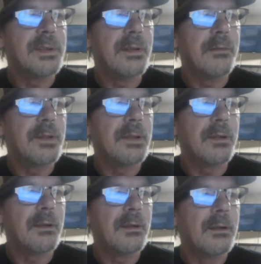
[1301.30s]
And
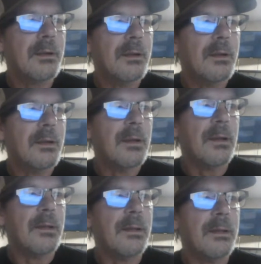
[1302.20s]
there's like some
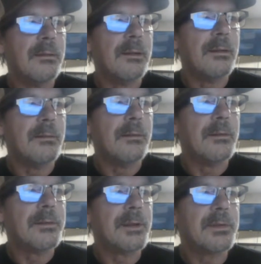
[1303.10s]
fade spots in it or
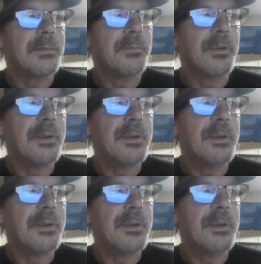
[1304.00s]
whatever.